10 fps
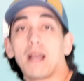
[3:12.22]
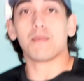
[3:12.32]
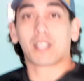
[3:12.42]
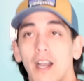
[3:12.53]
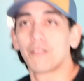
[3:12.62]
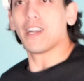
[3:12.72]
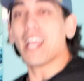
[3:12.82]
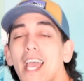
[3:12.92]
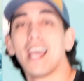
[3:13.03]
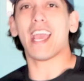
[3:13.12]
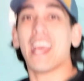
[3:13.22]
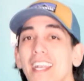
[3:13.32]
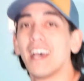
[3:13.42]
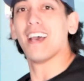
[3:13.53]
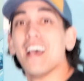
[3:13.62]
my recovery,
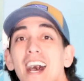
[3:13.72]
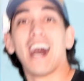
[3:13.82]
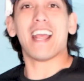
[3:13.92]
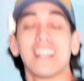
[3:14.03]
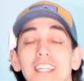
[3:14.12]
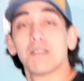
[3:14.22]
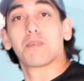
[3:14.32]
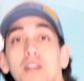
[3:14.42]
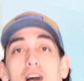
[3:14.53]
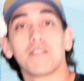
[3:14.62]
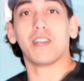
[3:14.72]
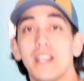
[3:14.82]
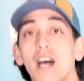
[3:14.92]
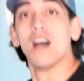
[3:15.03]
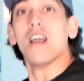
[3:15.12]
and I ended up
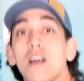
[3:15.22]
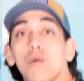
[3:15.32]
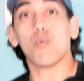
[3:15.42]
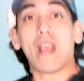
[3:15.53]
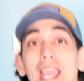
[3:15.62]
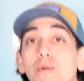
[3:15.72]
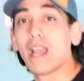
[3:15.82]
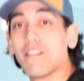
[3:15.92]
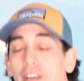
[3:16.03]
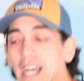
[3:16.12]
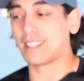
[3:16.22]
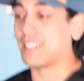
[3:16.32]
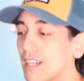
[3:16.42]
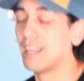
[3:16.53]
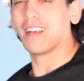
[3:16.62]
recovering way, way
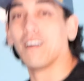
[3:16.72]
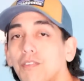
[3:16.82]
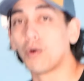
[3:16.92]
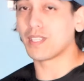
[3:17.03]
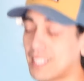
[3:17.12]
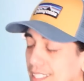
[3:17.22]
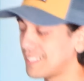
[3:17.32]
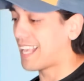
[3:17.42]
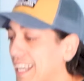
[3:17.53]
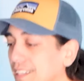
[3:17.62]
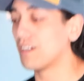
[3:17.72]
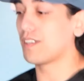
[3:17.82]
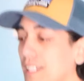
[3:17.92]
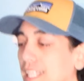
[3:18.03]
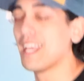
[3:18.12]
faster. Of course, this is
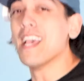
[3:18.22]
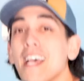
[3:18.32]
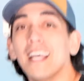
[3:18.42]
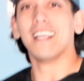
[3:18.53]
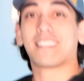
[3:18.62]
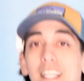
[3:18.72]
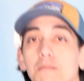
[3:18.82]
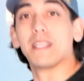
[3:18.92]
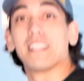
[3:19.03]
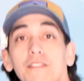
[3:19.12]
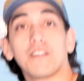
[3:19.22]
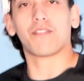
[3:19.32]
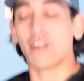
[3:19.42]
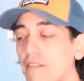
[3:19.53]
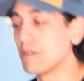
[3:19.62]
anecdotally, it's gonna be
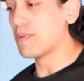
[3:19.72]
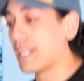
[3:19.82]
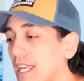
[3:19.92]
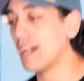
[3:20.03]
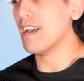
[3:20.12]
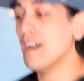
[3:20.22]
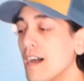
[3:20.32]
different for everybody.